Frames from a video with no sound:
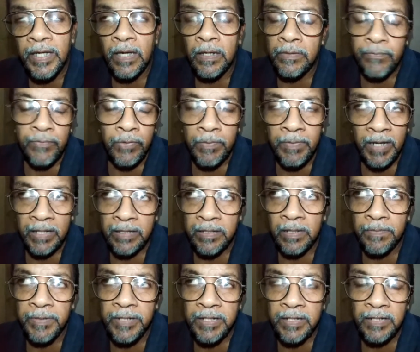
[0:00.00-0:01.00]
from
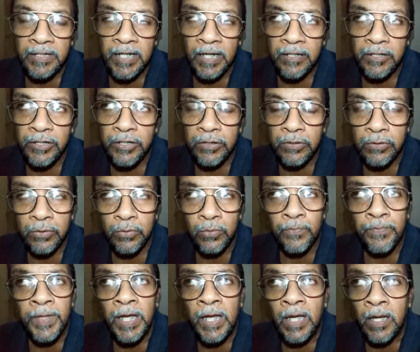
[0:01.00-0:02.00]
Ratnapitiya Junction to
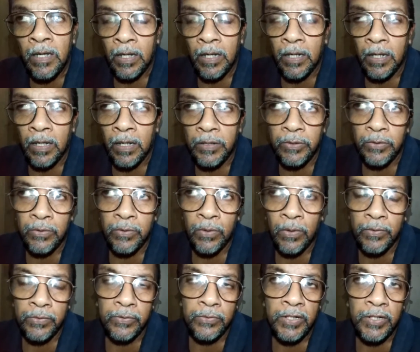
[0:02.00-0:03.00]

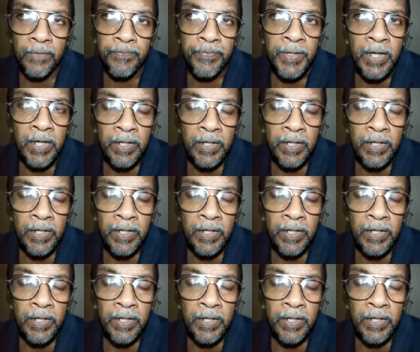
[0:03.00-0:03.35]
to the